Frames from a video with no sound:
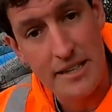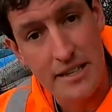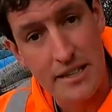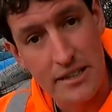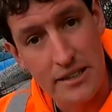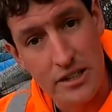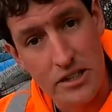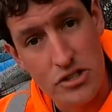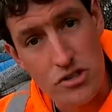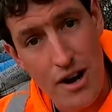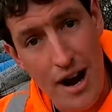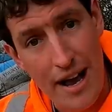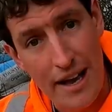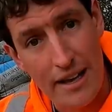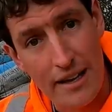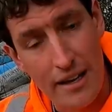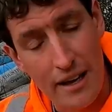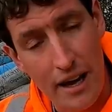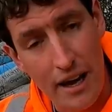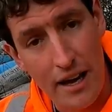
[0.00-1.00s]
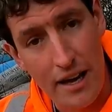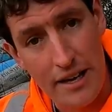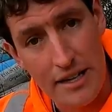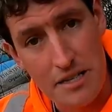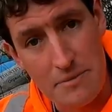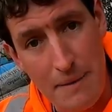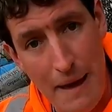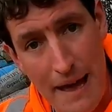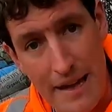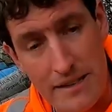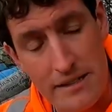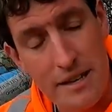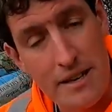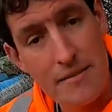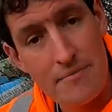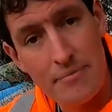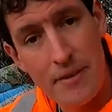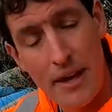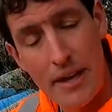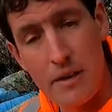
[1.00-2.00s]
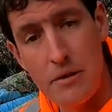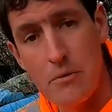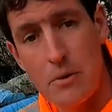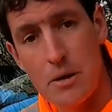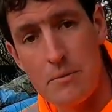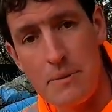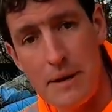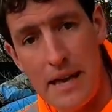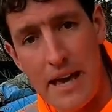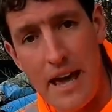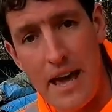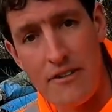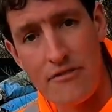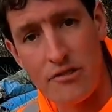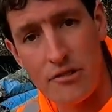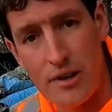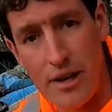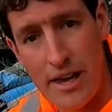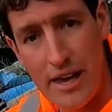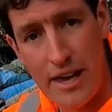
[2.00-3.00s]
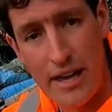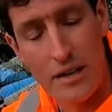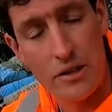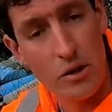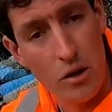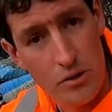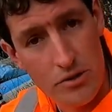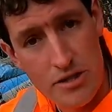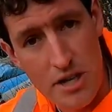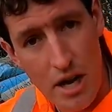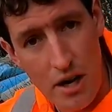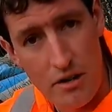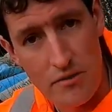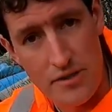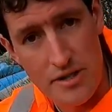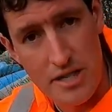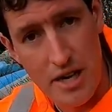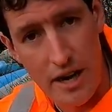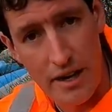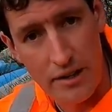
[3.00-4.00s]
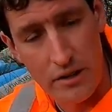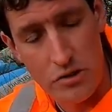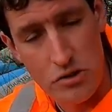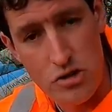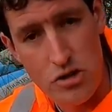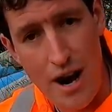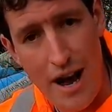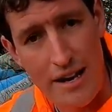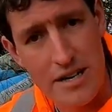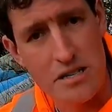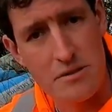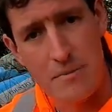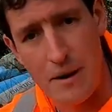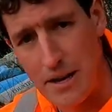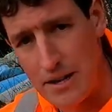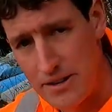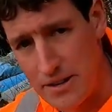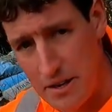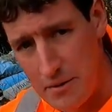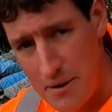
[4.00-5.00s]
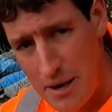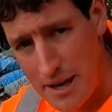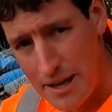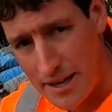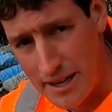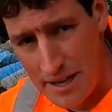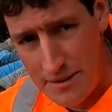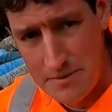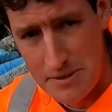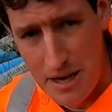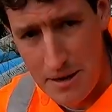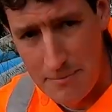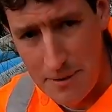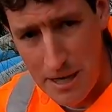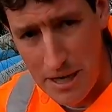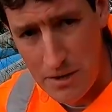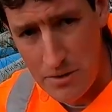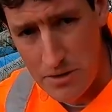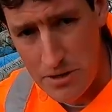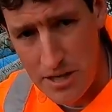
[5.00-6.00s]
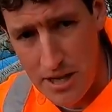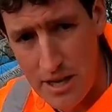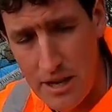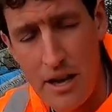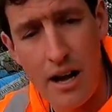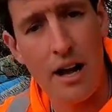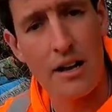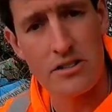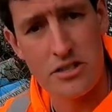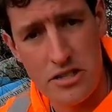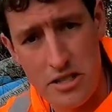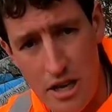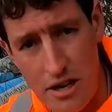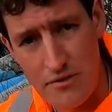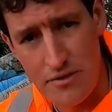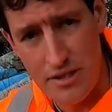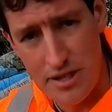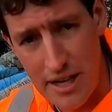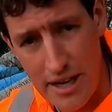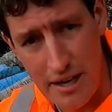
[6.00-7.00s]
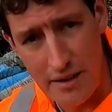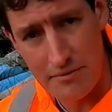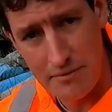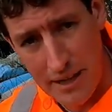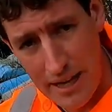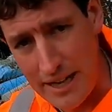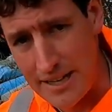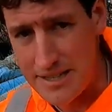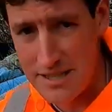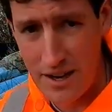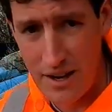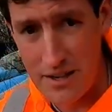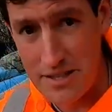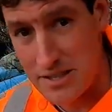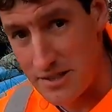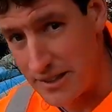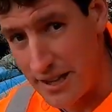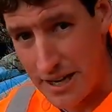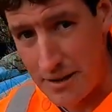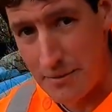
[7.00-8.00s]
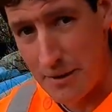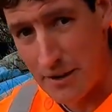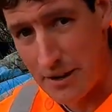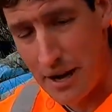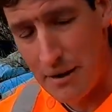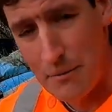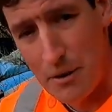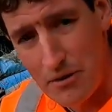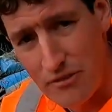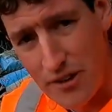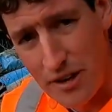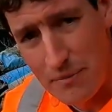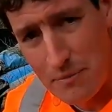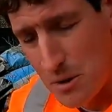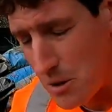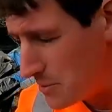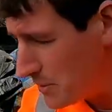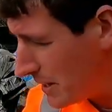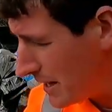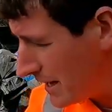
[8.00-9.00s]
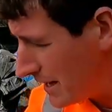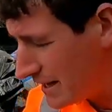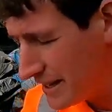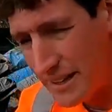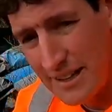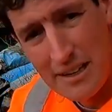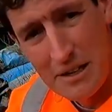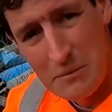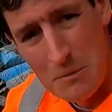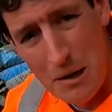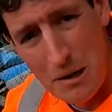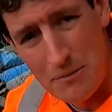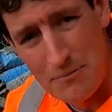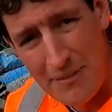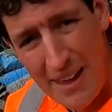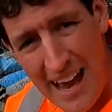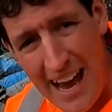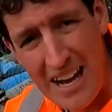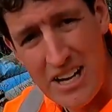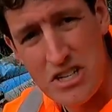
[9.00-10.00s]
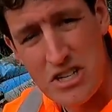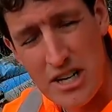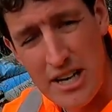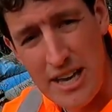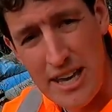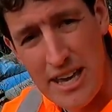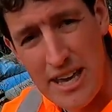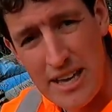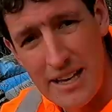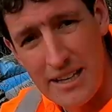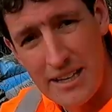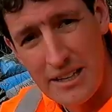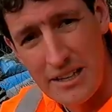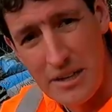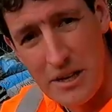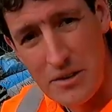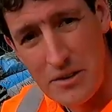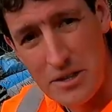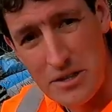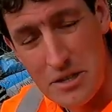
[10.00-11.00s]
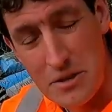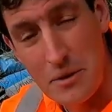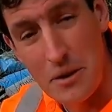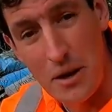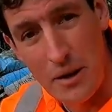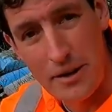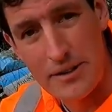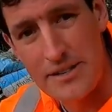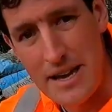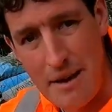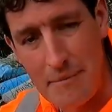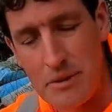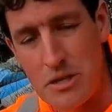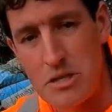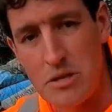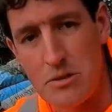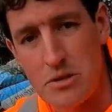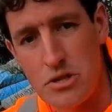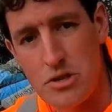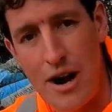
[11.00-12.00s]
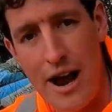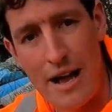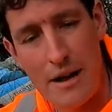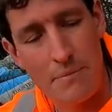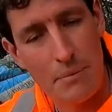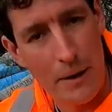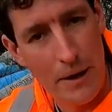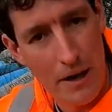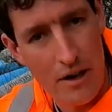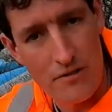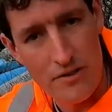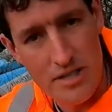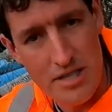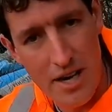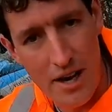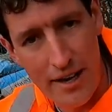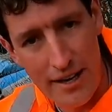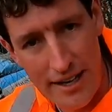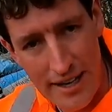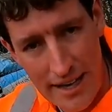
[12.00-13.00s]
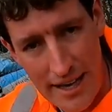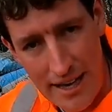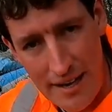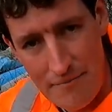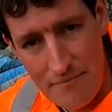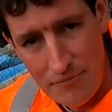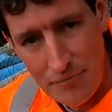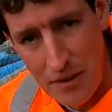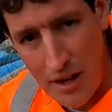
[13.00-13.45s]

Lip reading: the track expand. Now, you want to be careful here not to over tighten your tracks. You might think, well, it keeps coming loose, I'll just get it tighter and then it won't come off anymore, will it? Well, actually, you can do a lot of damage to a track by over tightening it.